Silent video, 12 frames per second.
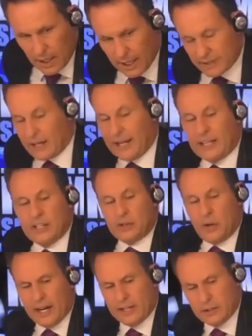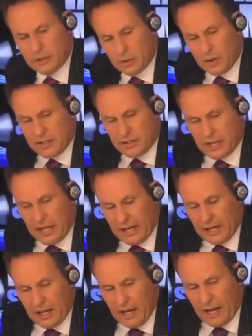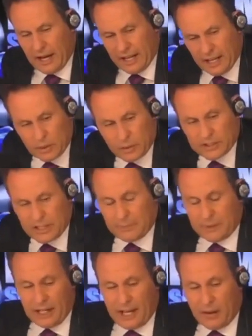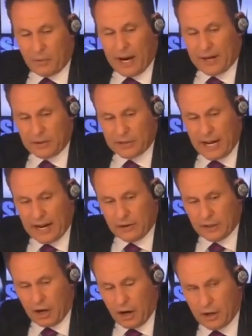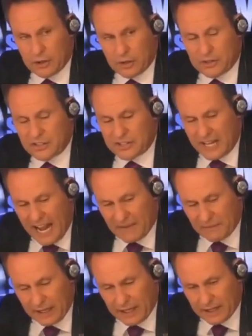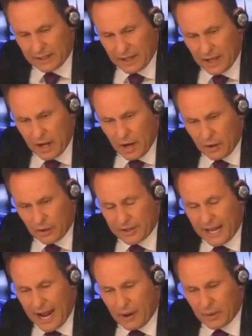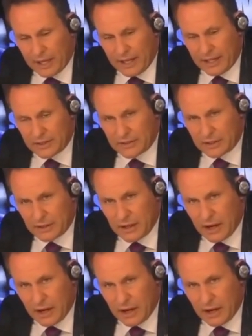It's like he's trying to destroy the city. Either he's emptying out Rikers Island, understaffing it, or now he is